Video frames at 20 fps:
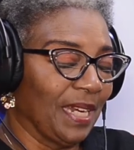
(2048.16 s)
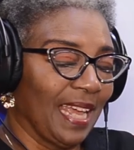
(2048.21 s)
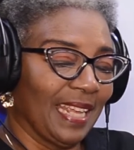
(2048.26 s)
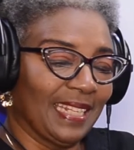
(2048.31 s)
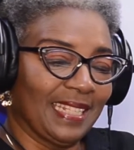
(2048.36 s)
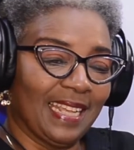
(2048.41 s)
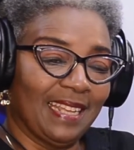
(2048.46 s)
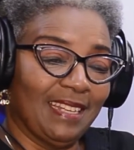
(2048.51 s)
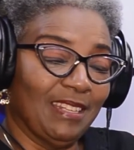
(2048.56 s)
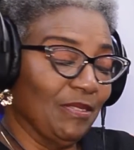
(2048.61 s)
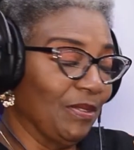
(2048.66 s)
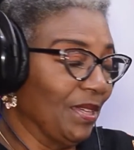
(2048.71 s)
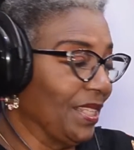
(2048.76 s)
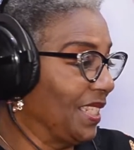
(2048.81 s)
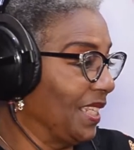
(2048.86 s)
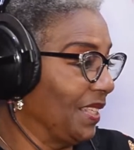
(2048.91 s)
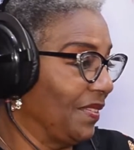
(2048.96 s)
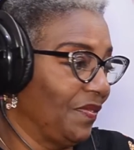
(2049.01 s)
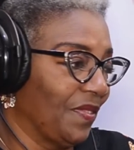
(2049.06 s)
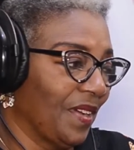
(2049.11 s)
I tell you, it
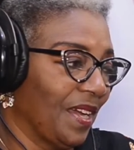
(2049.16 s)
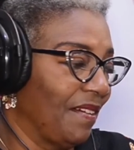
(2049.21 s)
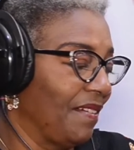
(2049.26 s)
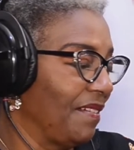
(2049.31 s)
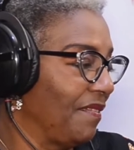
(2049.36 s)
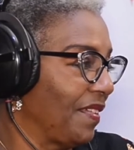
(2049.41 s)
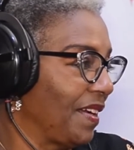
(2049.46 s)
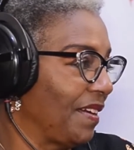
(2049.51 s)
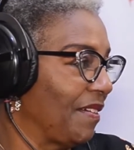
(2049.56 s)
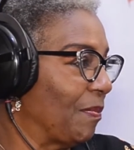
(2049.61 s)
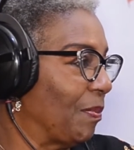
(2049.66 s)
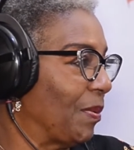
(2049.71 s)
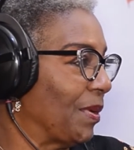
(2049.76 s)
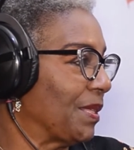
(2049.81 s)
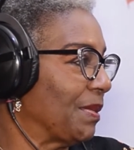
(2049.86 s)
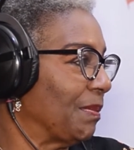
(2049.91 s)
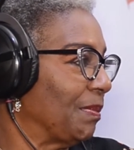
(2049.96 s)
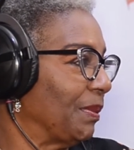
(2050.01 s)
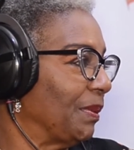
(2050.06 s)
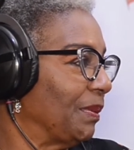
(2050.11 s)
is very, very
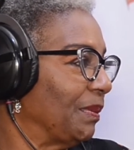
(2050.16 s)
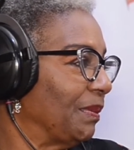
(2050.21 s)
possible.